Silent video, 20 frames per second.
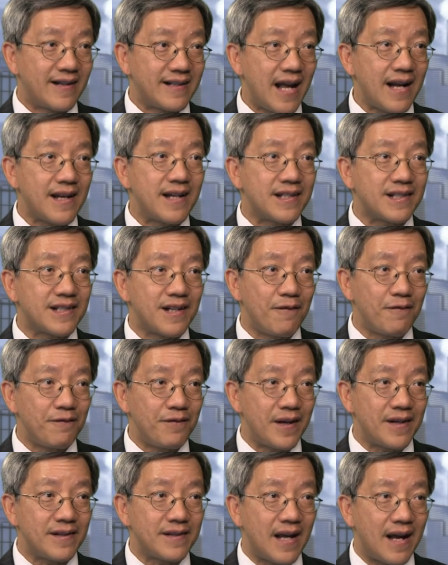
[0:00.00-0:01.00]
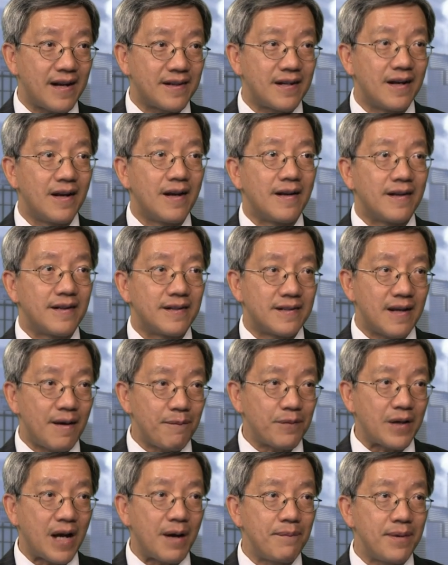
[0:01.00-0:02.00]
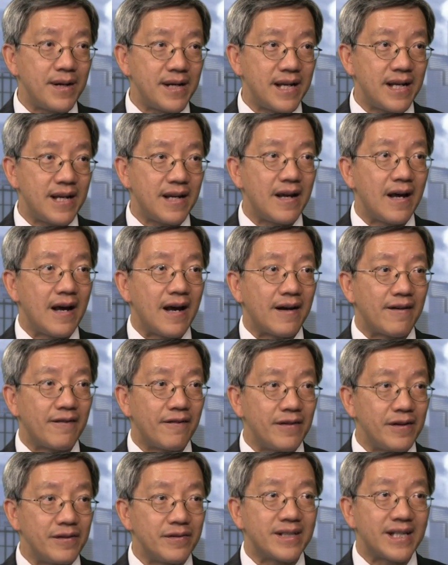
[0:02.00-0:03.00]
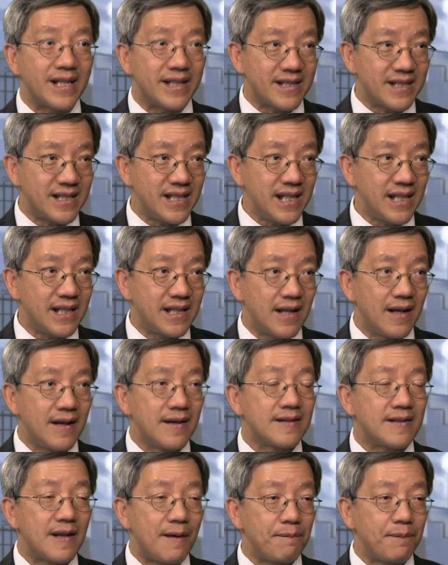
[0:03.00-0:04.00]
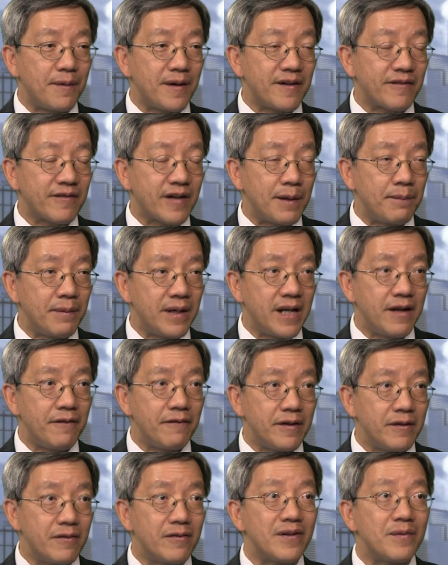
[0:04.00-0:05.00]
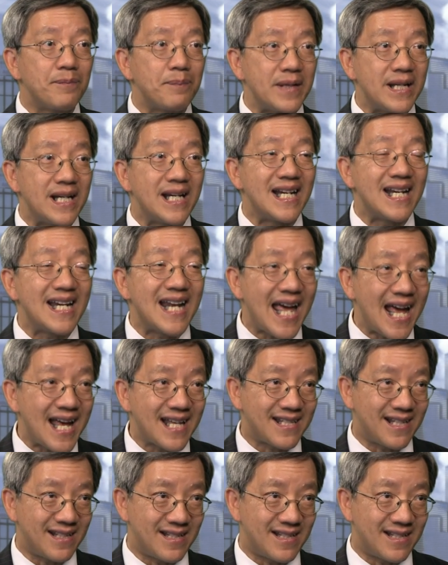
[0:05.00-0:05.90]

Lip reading: That is something that some company will succeed, some company will be less